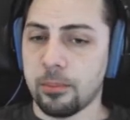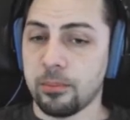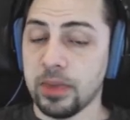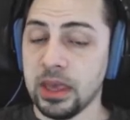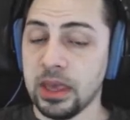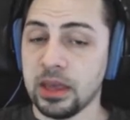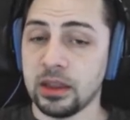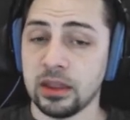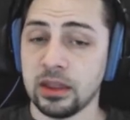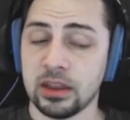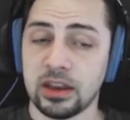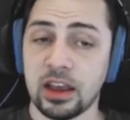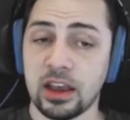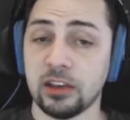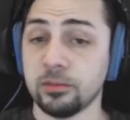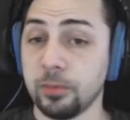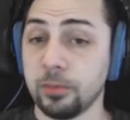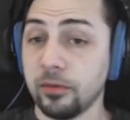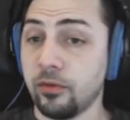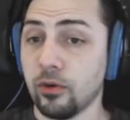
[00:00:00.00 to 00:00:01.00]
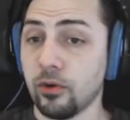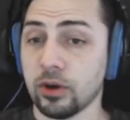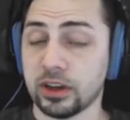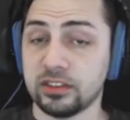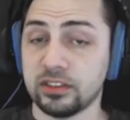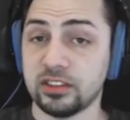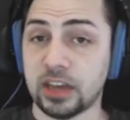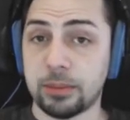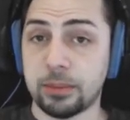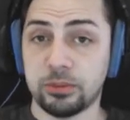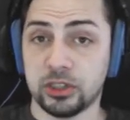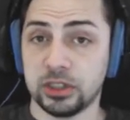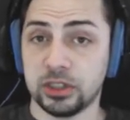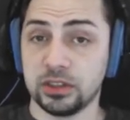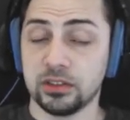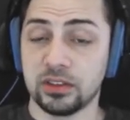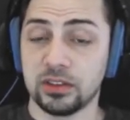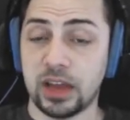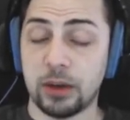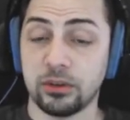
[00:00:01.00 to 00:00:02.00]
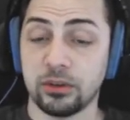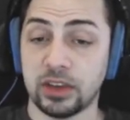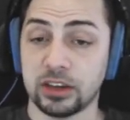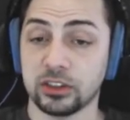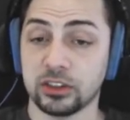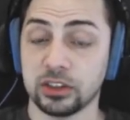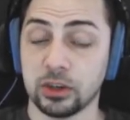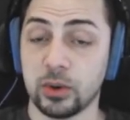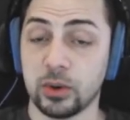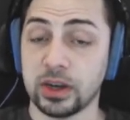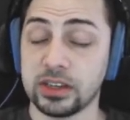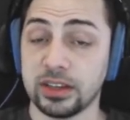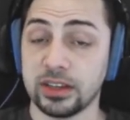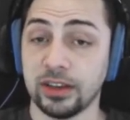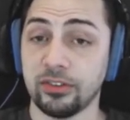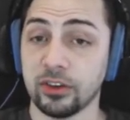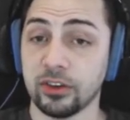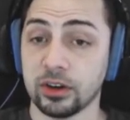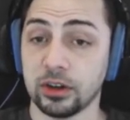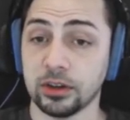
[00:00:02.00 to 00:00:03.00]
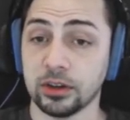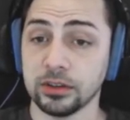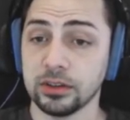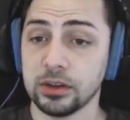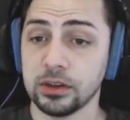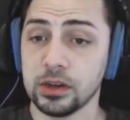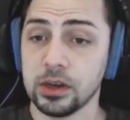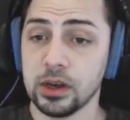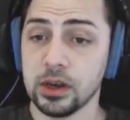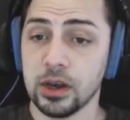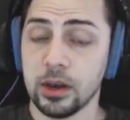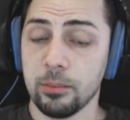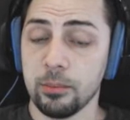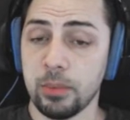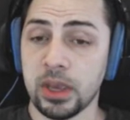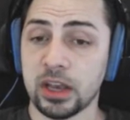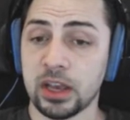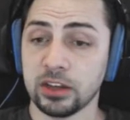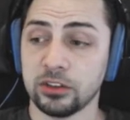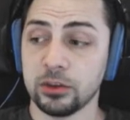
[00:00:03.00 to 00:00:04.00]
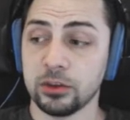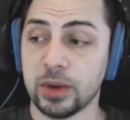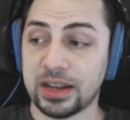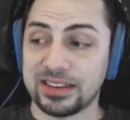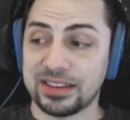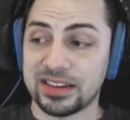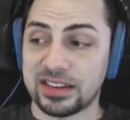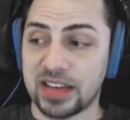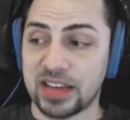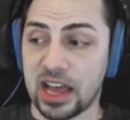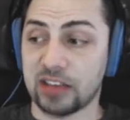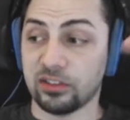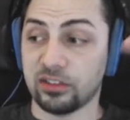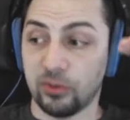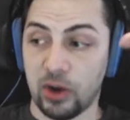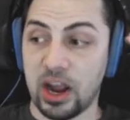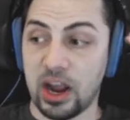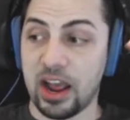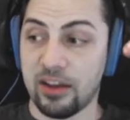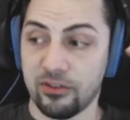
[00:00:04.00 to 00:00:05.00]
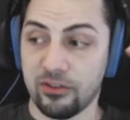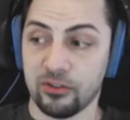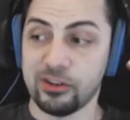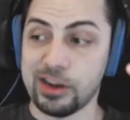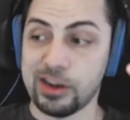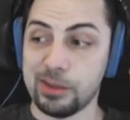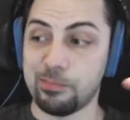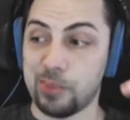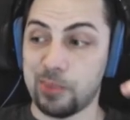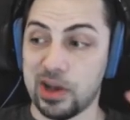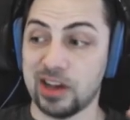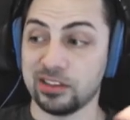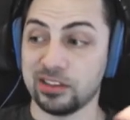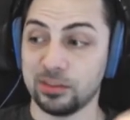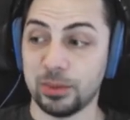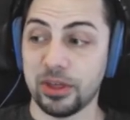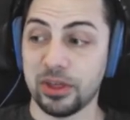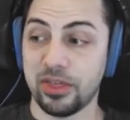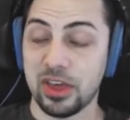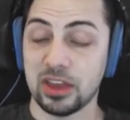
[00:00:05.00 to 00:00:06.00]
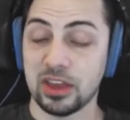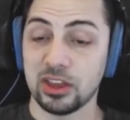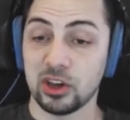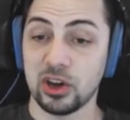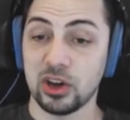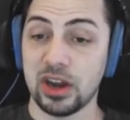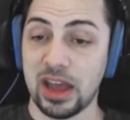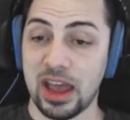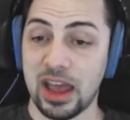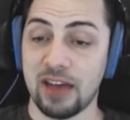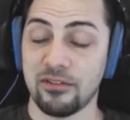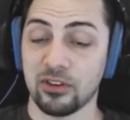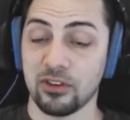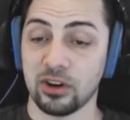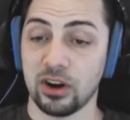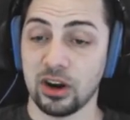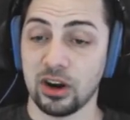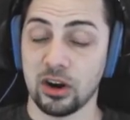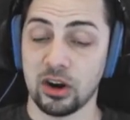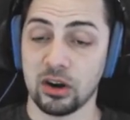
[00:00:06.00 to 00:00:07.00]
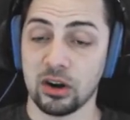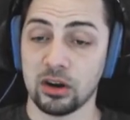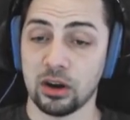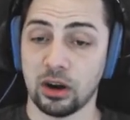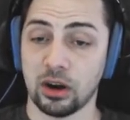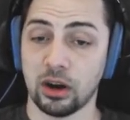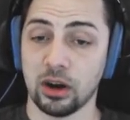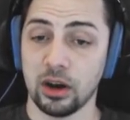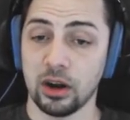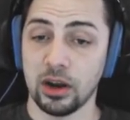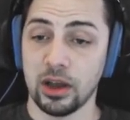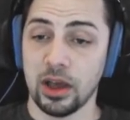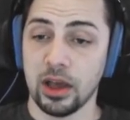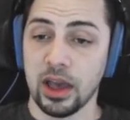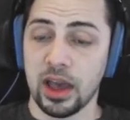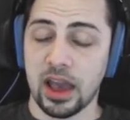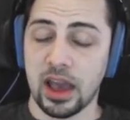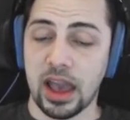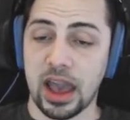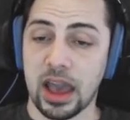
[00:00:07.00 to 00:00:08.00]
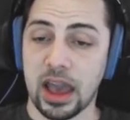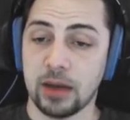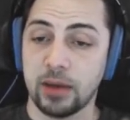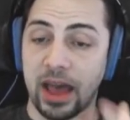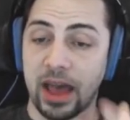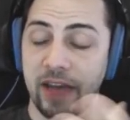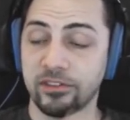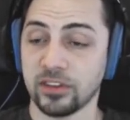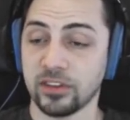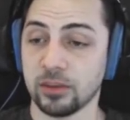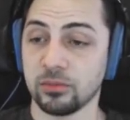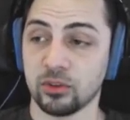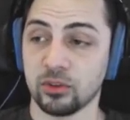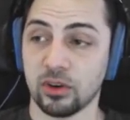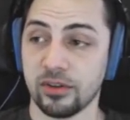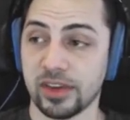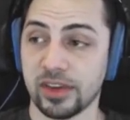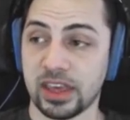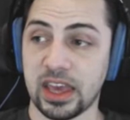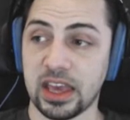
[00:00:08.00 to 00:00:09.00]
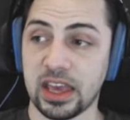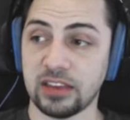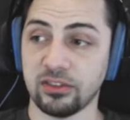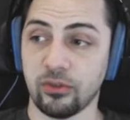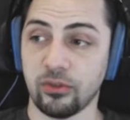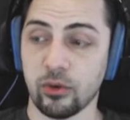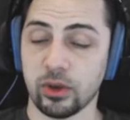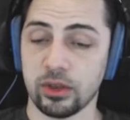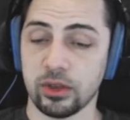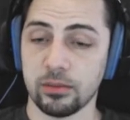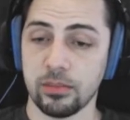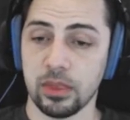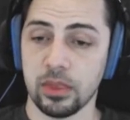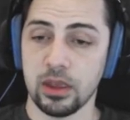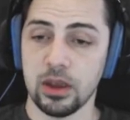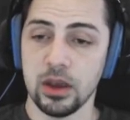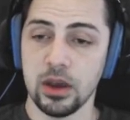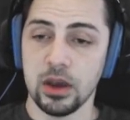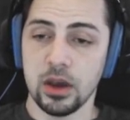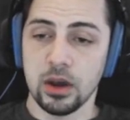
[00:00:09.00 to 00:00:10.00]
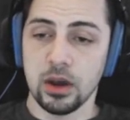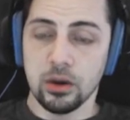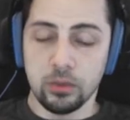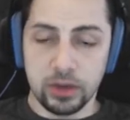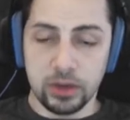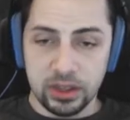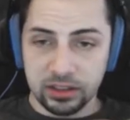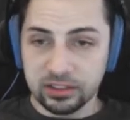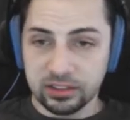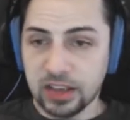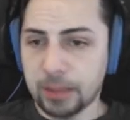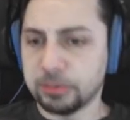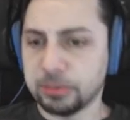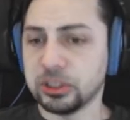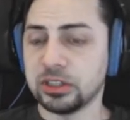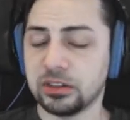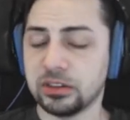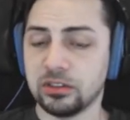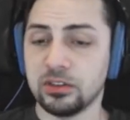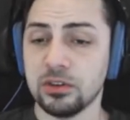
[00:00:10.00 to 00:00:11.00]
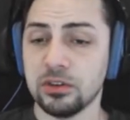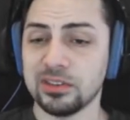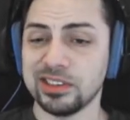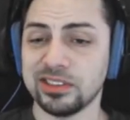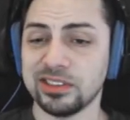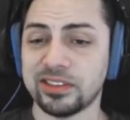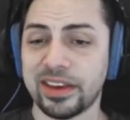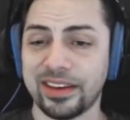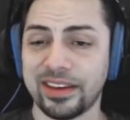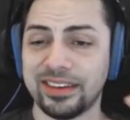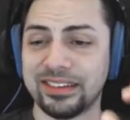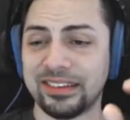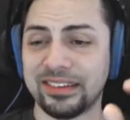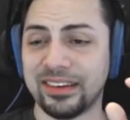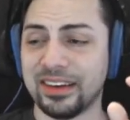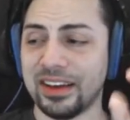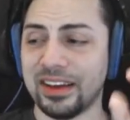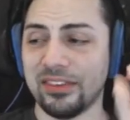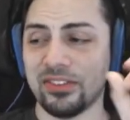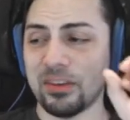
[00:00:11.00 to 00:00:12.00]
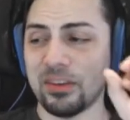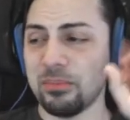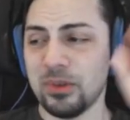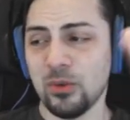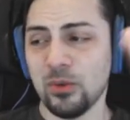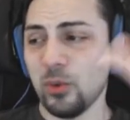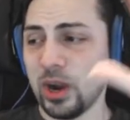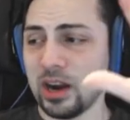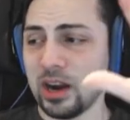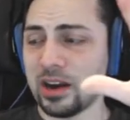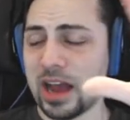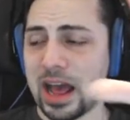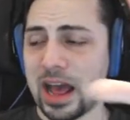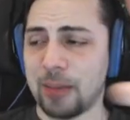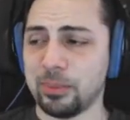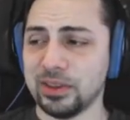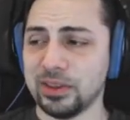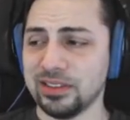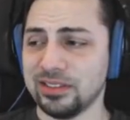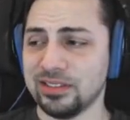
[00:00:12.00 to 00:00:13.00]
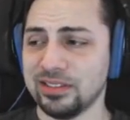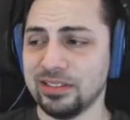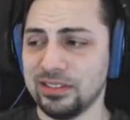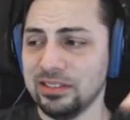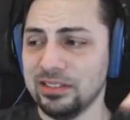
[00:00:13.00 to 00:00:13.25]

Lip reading: in the days before exceptions, that was actually quite difficult because you had to test for every possible thing that could ever occur and have some sort of a case for them. With exceptions, you can just say, if something weird happens,